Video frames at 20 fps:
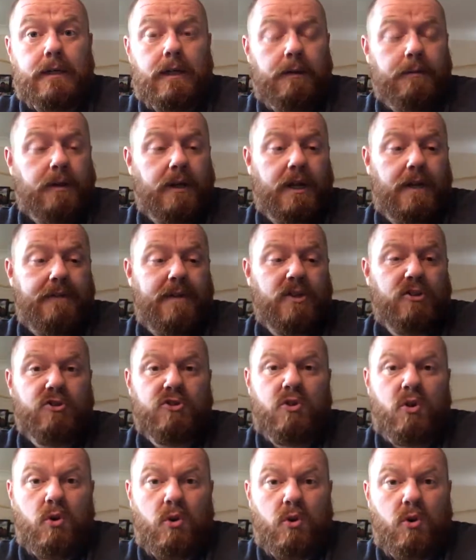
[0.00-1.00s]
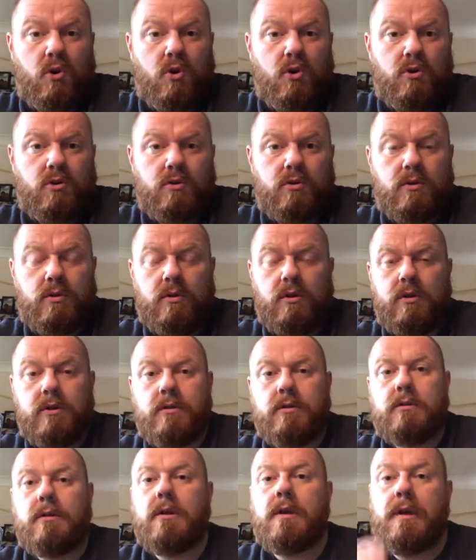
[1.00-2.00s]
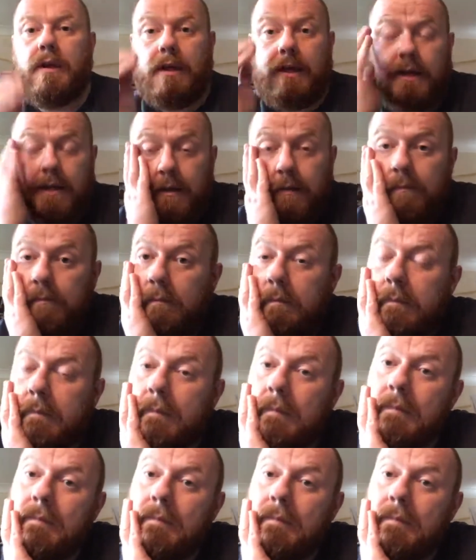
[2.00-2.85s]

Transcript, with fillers: I'm going to give it a score. Um,